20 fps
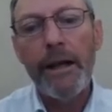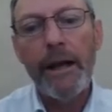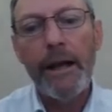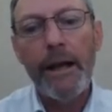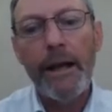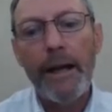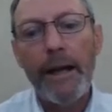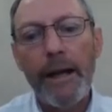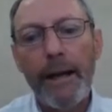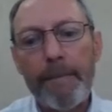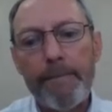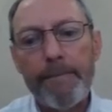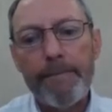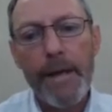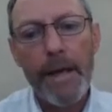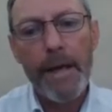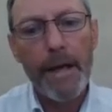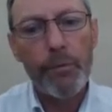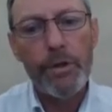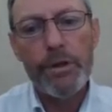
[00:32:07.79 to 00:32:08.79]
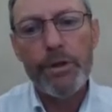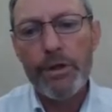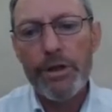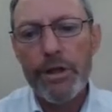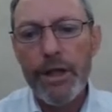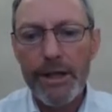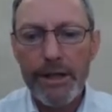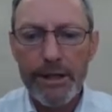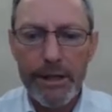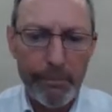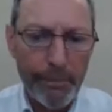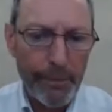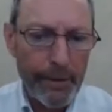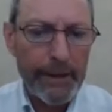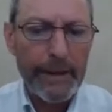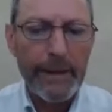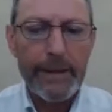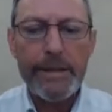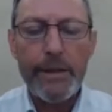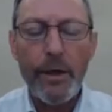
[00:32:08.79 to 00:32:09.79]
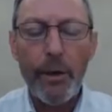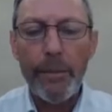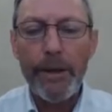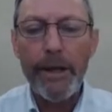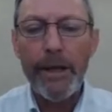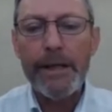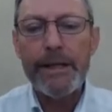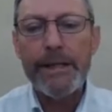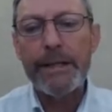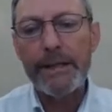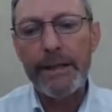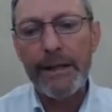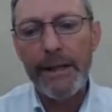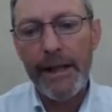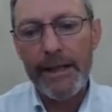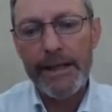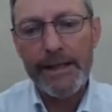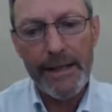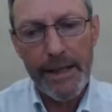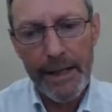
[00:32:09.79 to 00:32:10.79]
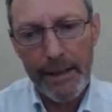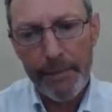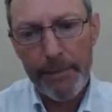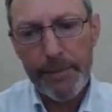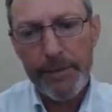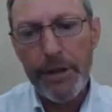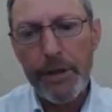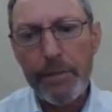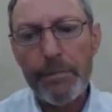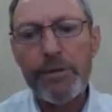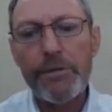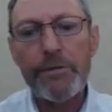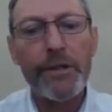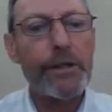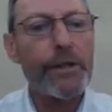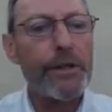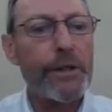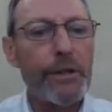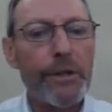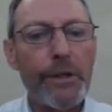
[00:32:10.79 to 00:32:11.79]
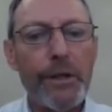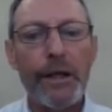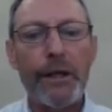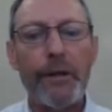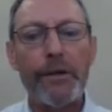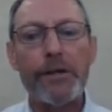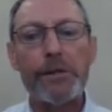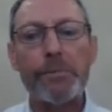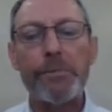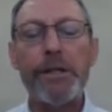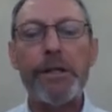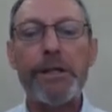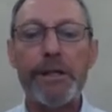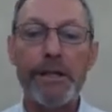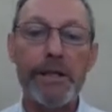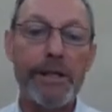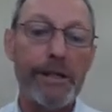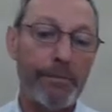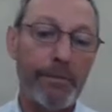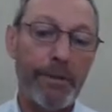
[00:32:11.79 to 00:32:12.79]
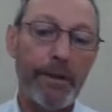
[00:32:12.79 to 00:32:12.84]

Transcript: Um, I wouldn't say it's completely dominating the landscape in terms of excluding other species,